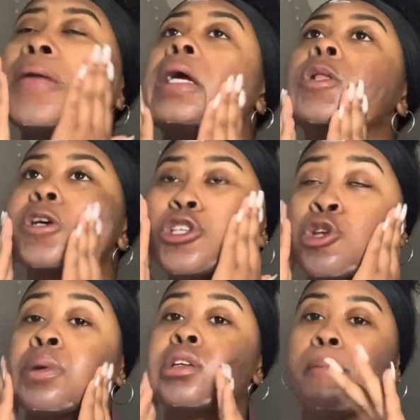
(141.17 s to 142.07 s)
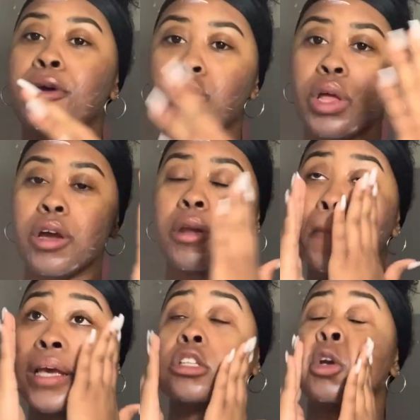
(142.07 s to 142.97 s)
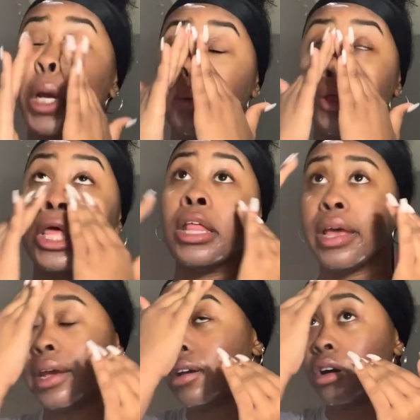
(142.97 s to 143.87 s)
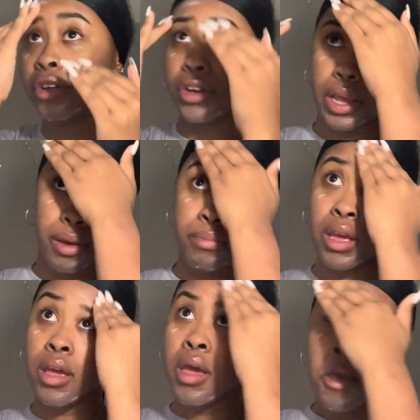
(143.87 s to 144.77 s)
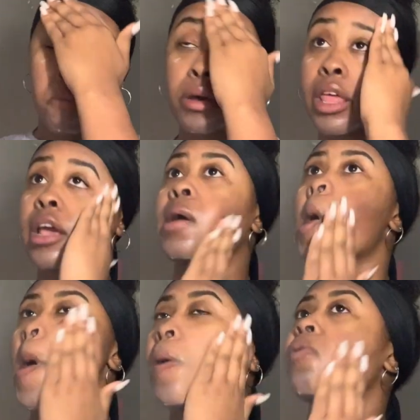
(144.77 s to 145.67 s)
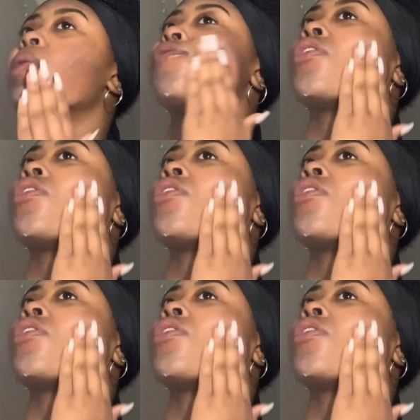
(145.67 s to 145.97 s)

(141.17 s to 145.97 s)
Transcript: like look stupid? Because they put you like on a big screen when they like call your name. But like my